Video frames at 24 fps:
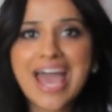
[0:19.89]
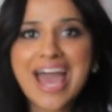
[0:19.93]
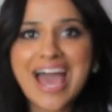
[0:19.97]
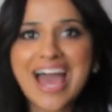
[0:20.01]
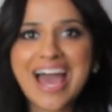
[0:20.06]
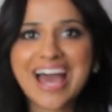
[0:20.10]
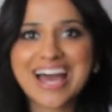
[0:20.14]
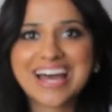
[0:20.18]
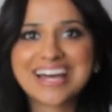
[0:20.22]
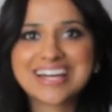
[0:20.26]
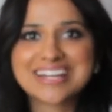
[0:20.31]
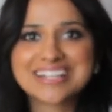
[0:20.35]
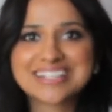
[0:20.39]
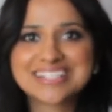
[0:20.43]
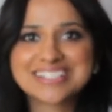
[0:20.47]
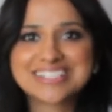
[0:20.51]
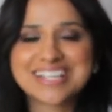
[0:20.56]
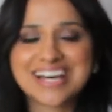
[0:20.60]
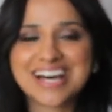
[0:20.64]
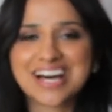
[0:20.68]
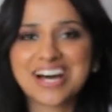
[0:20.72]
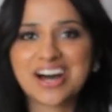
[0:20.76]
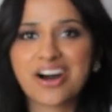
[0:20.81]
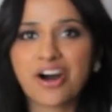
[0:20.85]
And
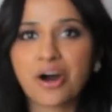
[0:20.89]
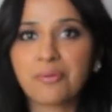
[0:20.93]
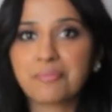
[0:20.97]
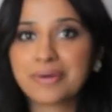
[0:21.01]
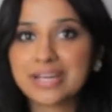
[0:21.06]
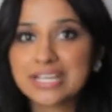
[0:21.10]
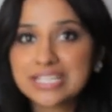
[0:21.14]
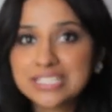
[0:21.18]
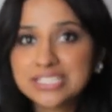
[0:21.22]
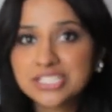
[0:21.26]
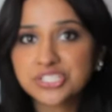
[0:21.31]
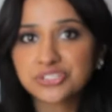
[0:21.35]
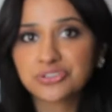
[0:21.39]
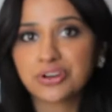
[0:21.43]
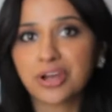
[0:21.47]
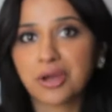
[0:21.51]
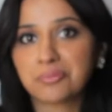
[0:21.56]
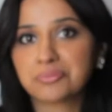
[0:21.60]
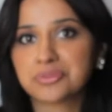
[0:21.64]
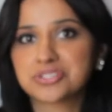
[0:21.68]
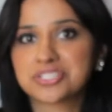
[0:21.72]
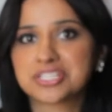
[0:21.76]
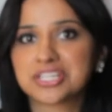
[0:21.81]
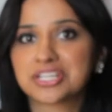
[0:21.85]
on my
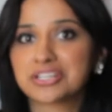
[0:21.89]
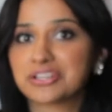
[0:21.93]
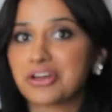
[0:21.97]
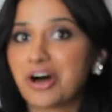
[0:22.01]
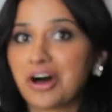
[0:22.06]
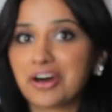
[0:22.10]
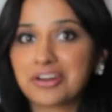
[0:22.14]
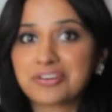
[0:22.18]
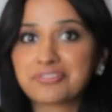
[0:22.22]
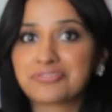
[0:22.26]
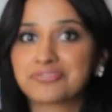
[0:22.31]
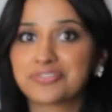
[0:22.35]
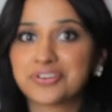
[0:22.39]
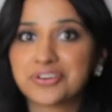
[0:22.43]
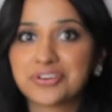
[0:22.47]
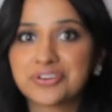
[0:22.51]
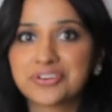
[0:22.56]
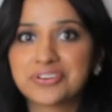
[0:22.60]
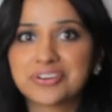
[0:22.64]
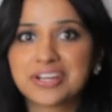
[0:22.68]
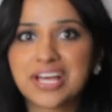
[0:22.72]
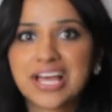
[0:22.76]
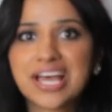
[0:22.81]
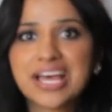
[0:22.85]
Instagram, you'll see a lot of
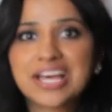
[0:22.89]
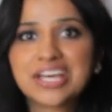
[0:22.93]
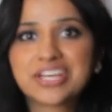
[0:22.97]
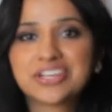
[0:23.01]
food.